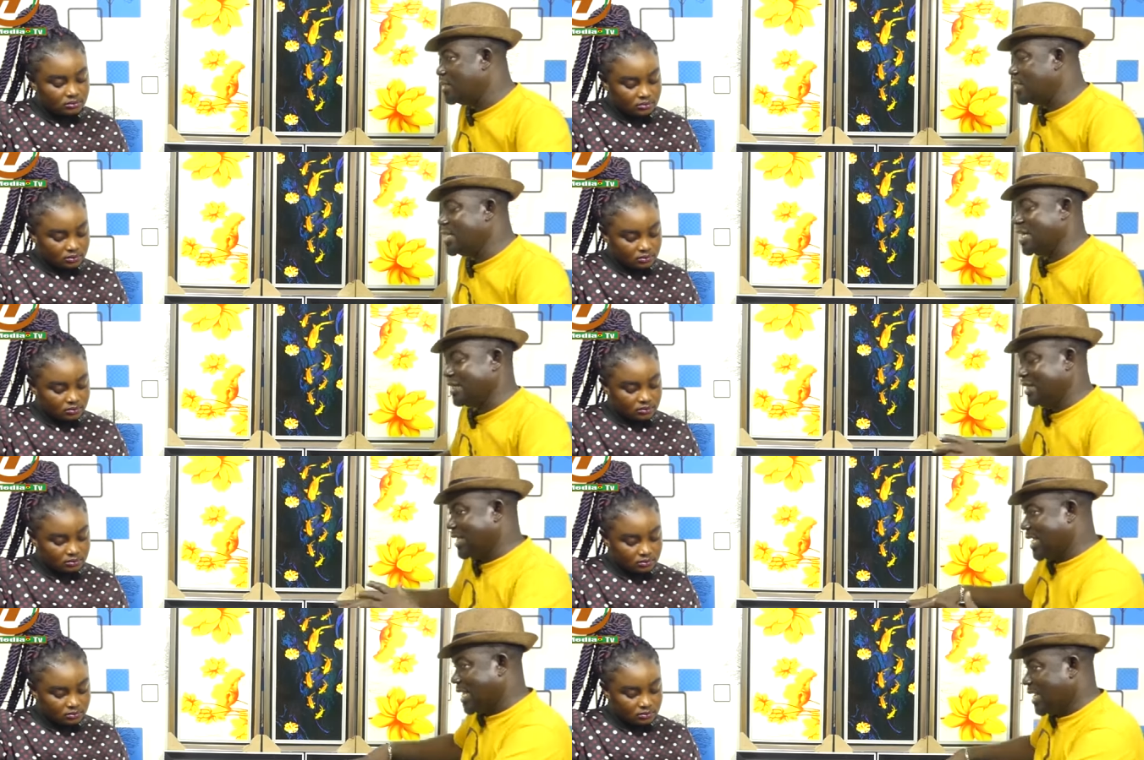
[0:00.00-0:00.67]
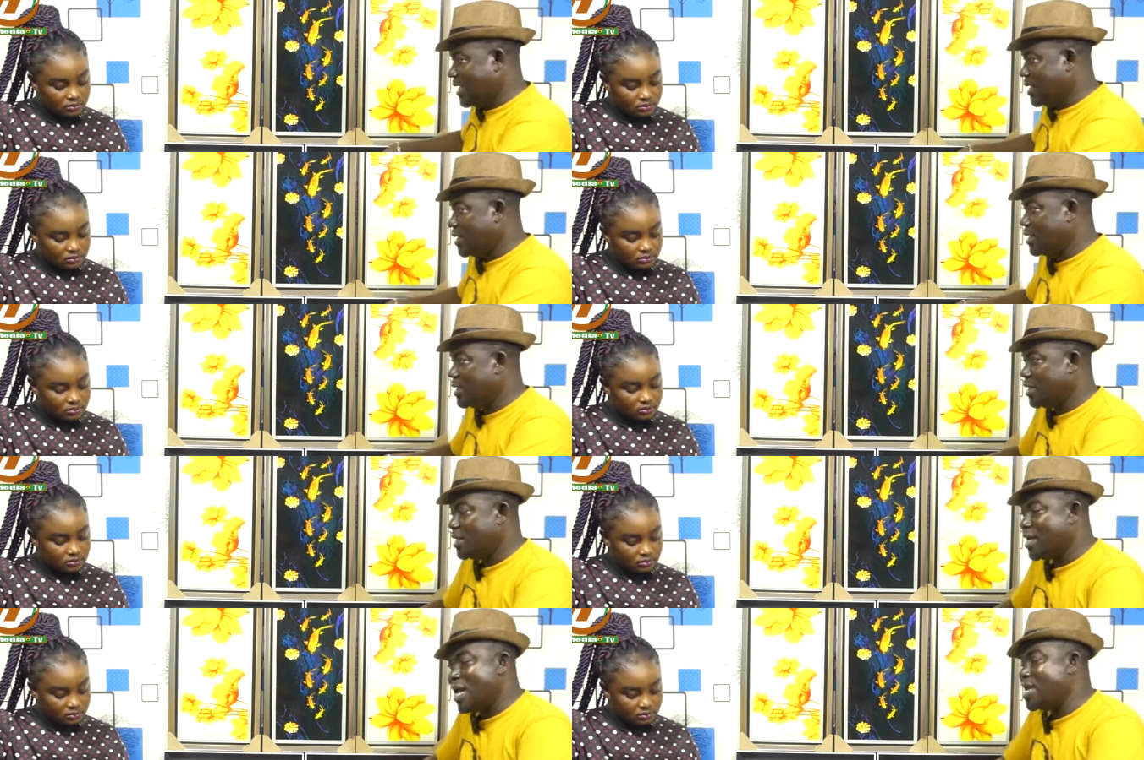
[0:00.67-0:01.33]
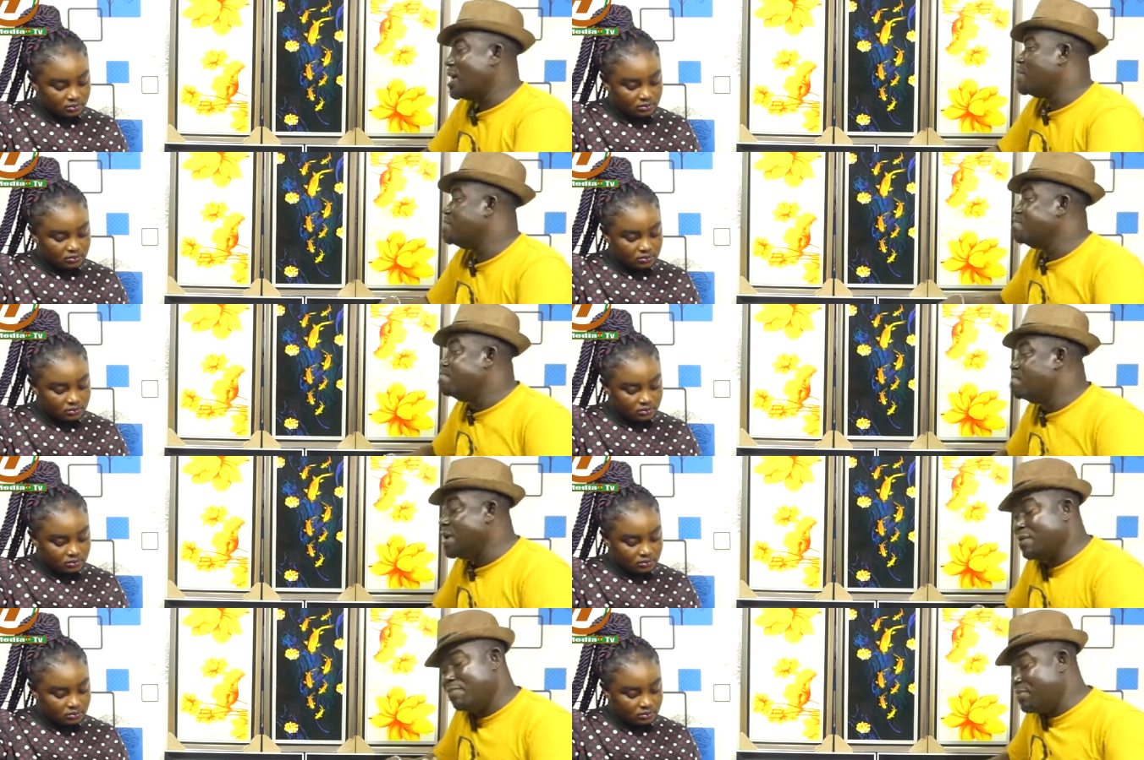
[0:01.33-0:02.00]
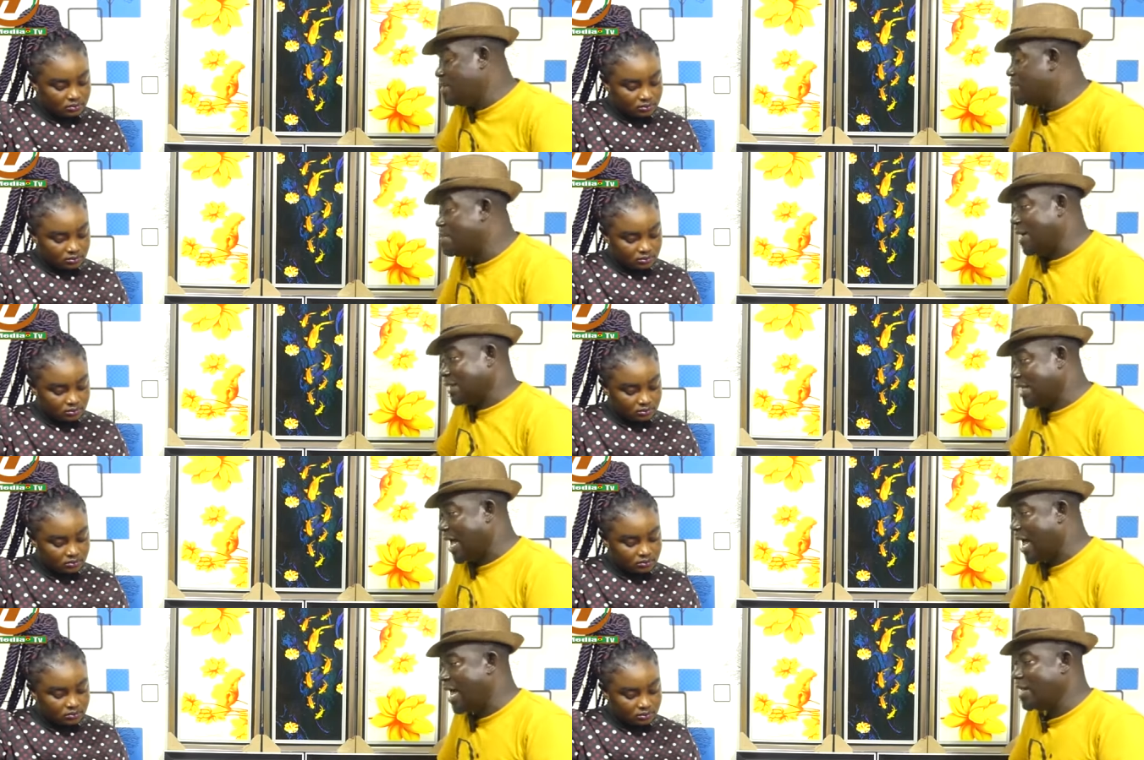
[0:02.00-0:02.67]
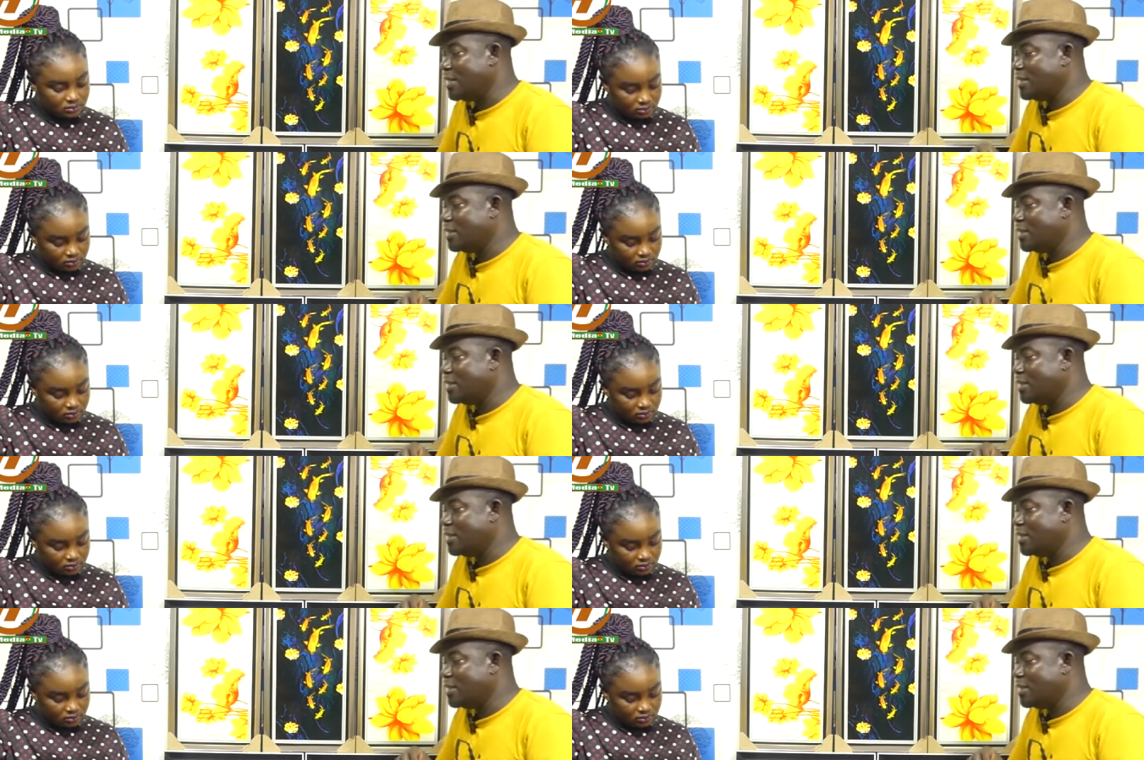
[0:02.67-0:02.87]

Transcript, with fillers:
Speaker 1: yesi e be biba sa